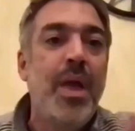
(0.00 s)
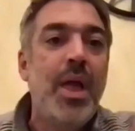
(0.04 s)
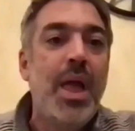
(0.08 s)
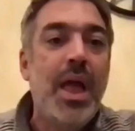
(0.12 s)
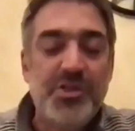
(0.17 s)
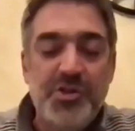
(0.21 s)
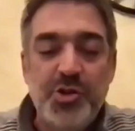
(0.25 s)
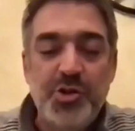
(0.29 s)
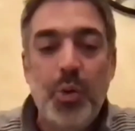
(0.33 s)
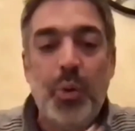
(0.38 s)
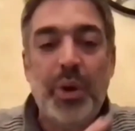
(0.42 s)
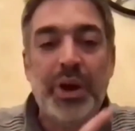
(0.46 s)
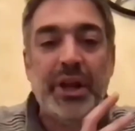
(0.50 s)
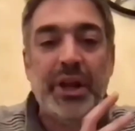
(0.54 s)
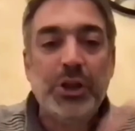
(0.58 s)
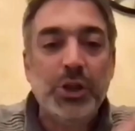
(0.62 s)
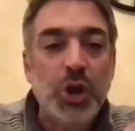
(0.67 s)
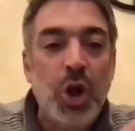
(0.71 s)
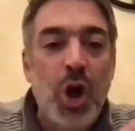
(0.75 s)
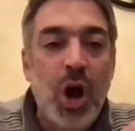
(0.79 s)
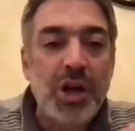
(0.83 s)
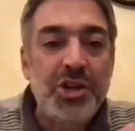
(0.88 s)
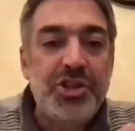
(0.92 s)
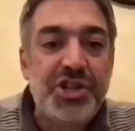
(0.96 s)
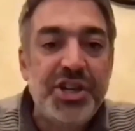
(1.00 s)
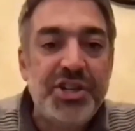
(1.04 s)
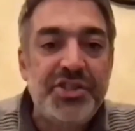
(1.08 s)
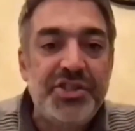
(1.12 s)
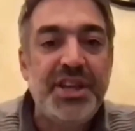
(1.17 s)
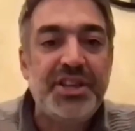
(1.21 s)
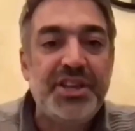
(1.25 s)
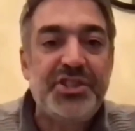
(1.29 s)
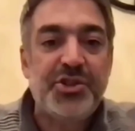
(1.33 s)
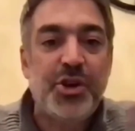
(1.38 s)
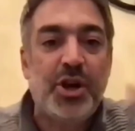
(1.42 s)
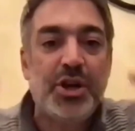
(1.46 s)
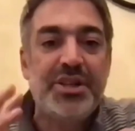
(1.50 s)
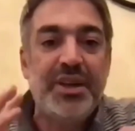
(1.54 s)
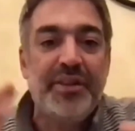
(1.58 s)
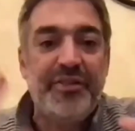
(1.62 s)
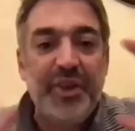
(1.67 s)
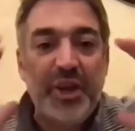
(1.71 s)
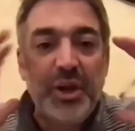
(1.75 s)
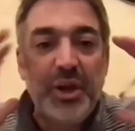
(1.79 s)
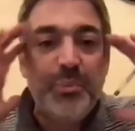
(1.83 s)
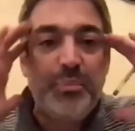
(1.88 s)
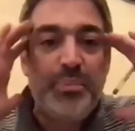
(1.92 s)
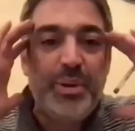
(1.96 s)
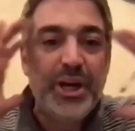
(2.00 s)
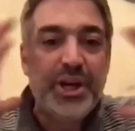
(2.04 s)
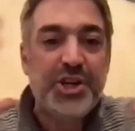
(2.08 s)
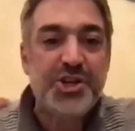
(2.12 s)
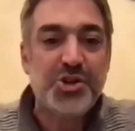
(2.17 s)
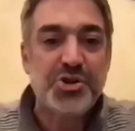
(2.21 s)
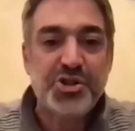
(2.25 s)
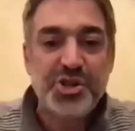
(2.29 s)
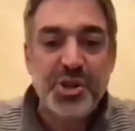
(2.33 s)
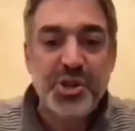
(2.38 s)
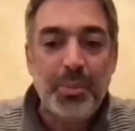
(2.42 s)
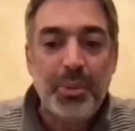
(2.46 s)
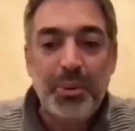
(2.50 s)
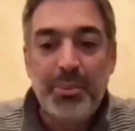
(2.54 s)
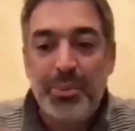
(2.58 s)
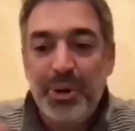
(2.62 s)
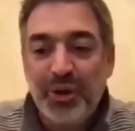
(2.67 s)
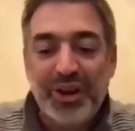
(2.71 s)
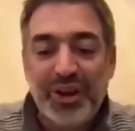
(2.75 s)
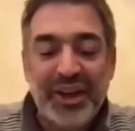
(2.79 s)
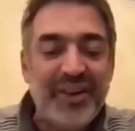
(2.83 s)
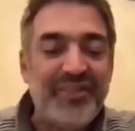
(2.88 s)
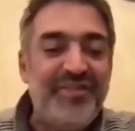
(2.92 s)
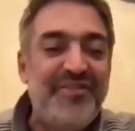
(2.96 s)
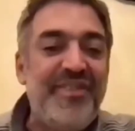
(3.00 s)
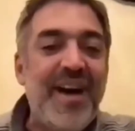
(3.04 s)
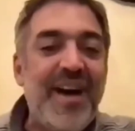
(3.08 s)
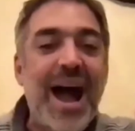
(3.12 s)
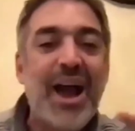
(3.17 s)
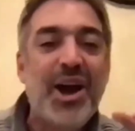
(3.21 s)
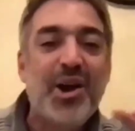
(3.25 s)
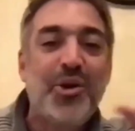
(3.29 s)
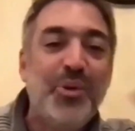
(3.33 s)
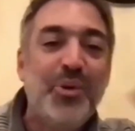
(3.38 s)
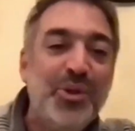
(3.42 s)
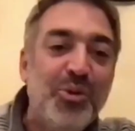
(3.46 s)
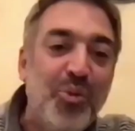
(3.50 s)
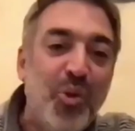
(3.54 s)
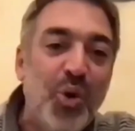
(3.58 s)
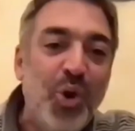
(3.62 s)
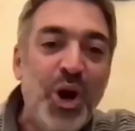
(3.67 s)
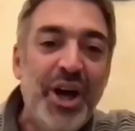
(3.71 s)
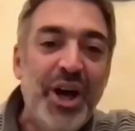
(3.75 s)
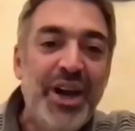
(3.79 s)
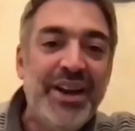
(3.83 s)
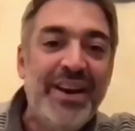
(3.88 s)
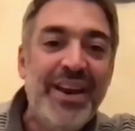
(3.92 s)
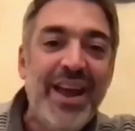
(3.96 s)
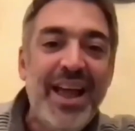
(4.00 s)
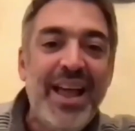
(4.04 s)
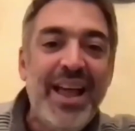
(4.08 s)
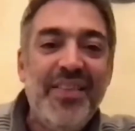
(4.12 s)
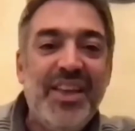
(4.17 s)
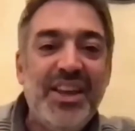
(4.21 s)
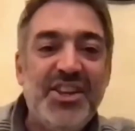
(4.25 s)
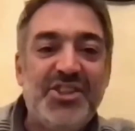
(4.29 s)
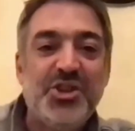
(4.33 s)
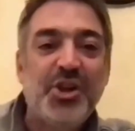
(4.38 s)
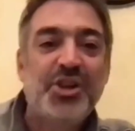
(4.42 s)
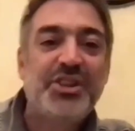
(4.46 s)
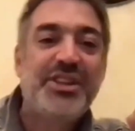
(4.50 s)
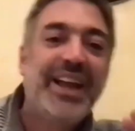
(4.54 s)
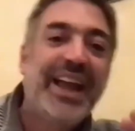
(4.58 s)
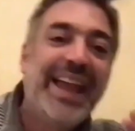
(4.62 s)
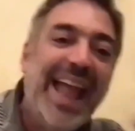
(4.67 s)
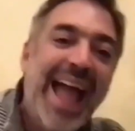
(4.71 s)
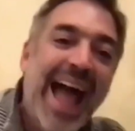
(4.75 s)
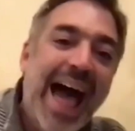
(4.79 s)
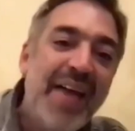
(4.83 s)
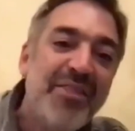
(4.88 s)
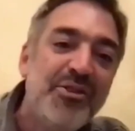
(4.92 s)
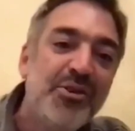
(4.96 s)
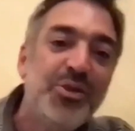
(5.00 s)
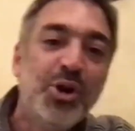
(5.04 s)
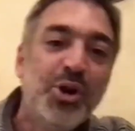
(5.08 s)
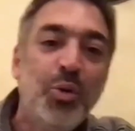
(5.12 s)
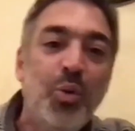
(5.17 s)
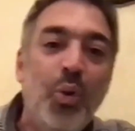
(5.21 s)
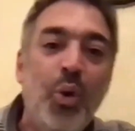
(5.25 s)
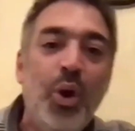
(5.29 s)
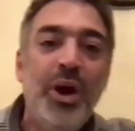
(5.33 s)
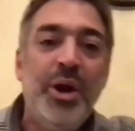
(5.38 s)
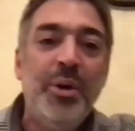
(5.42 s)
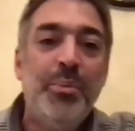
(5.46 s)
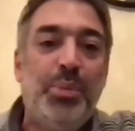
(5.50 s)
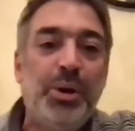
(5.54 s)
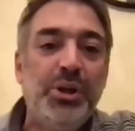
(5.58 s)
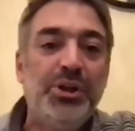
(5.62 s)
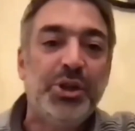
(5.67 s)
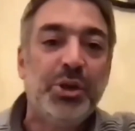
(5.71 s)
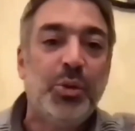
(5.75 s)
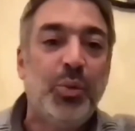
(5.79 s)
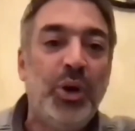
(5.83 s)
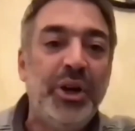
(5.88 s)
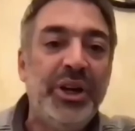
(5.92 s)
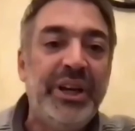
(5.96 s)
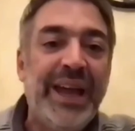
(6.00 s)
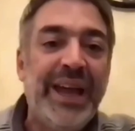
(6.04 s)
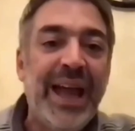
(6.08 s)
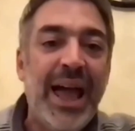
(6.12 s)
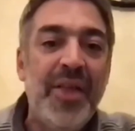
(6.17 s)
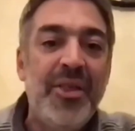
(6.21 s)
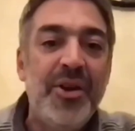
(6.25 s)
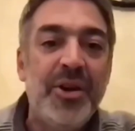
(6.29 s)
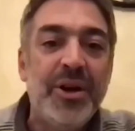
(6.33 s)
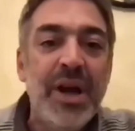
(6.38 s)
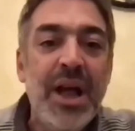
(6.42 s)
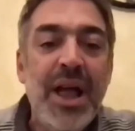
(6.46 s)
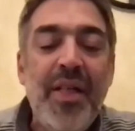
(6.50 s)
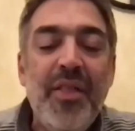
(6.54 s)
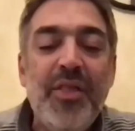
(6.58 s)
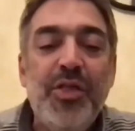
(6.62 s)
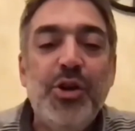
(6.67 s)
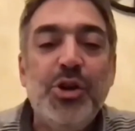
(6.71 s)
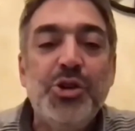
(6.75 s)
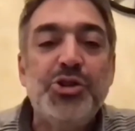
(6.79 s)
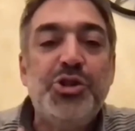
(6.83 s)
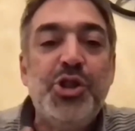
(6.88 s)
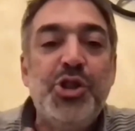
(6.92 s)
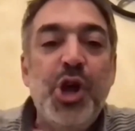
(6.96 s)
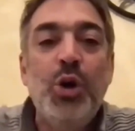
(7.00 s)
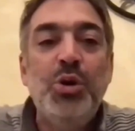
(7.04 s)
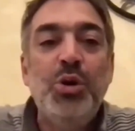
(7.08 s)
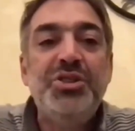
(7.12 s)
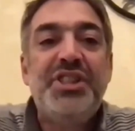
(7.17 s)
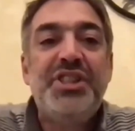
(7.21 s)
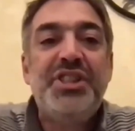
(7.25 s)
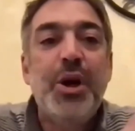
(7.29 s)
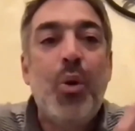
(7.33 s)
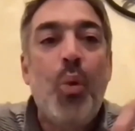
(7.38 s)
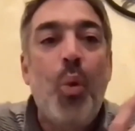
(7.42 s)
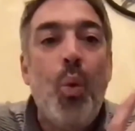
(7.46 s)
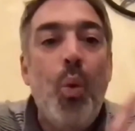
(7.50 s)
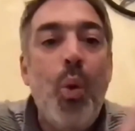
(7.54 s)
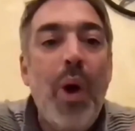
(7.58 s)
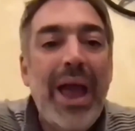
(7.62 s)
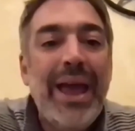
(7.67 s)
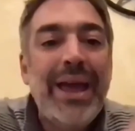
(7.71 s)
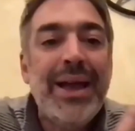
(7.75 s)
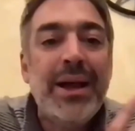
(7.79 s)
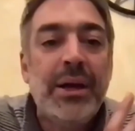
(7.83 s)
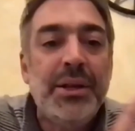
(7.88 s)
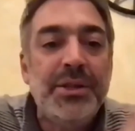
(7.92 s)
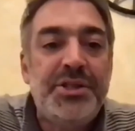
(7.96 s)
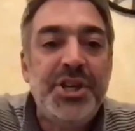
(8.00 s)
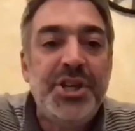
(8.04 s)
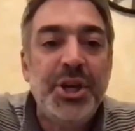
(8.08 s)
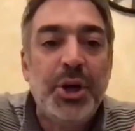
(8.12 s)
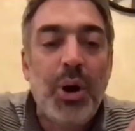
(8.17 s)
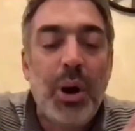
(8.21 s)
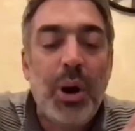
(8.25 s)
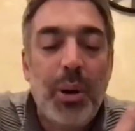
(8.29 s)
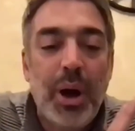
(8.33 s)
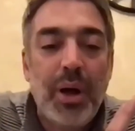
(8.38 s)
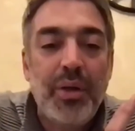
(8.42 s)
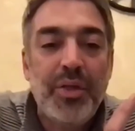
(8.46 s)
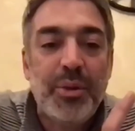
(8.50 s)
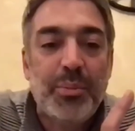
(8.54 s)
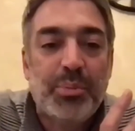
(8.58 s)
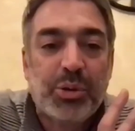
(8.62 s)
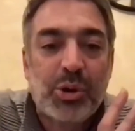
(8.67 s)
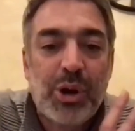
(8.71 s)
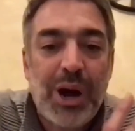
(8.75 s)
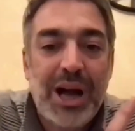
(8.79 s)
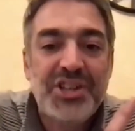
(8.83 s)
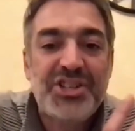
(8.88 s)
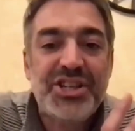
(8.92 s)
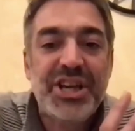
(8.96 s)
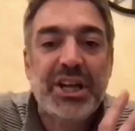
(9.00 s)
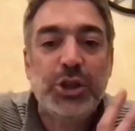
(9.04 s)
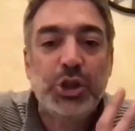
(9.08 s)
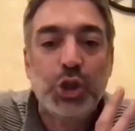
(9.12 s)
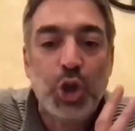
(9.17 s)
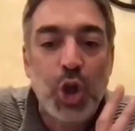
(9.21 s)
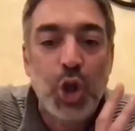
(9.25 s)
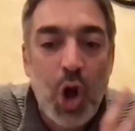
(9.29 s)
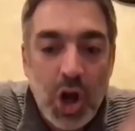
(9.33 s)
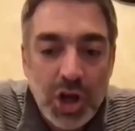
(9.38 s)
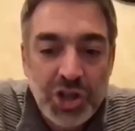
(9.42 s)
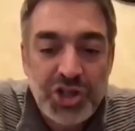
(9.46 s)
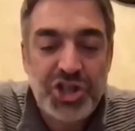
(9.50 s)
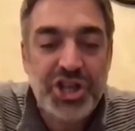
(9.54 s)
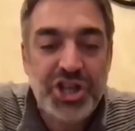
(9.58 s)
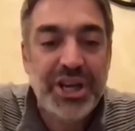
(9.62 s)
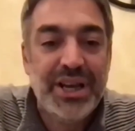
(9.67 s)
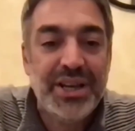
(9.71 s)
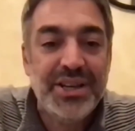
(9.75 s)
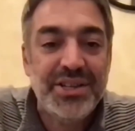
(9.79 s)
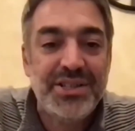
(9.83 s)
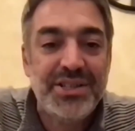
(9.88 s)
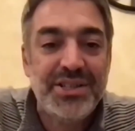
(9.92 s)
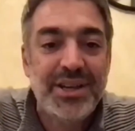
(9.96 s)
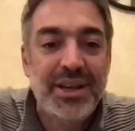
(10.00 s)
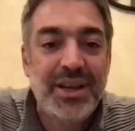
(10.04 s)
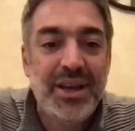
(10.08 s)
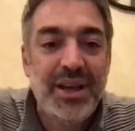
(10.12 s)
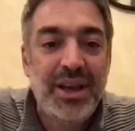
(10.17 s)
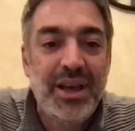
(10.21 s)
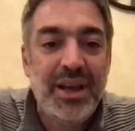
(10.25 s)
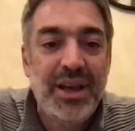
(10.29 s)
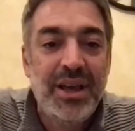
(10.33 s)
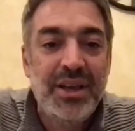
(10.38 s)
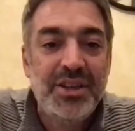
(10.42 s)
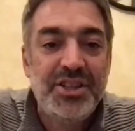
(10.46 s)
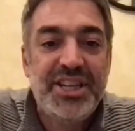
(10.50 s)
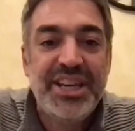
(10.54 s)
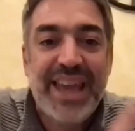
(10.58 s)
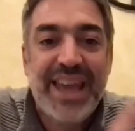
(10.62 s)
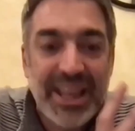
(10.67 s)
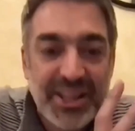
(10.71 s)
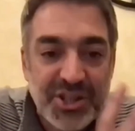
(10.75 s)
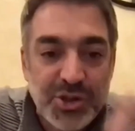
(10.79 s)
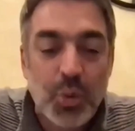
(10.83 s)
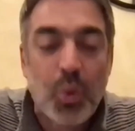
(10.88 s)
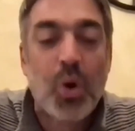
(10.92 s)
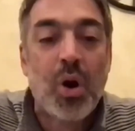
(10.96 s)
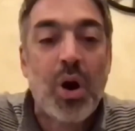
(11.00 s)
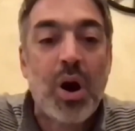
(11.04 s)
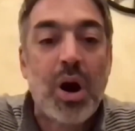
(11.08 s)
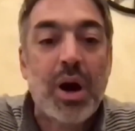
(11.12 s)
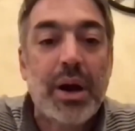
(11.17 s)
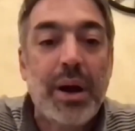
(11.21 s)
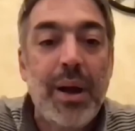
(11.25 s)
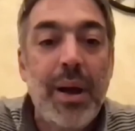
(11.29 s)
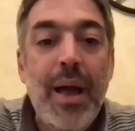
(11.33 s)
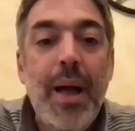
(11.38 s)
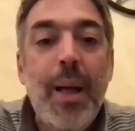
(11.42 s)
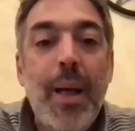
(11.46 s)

And so when it launches, they start to, if you can picture someone building a fire with wood, and they start to gather their wood and put their wood together. There's those that wait until the project launches to get to work.